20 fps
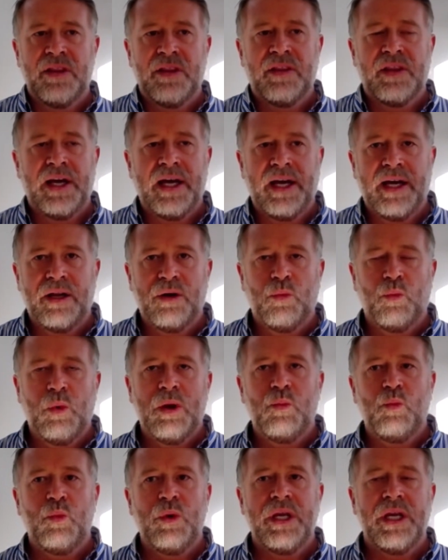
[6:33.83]
that
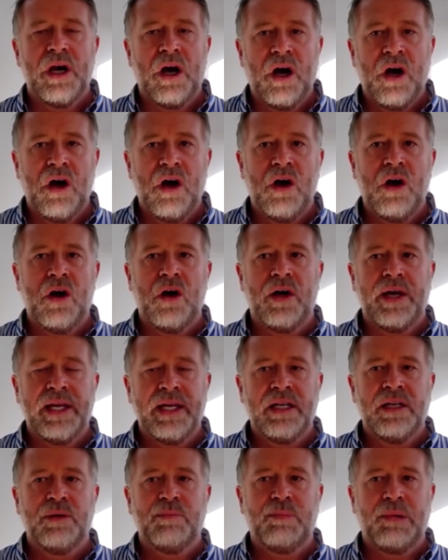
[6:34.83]
when we are
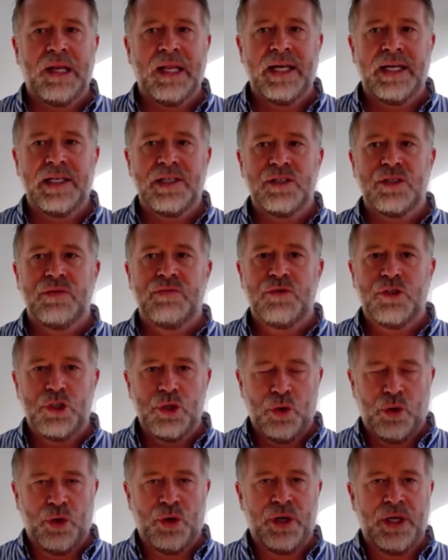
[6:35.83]
in a place of
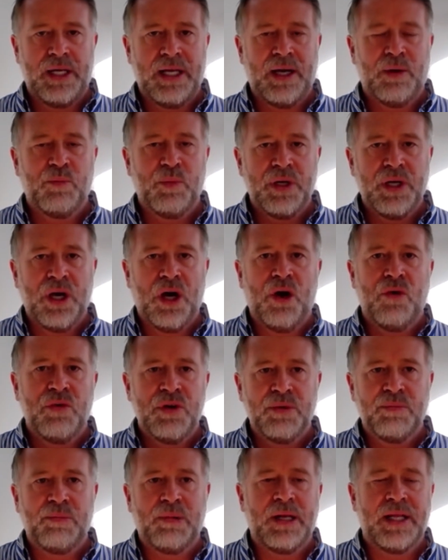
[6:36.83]
joy and we are
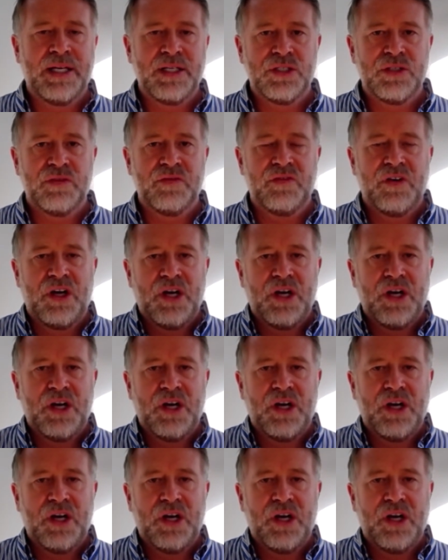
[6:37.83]
in a place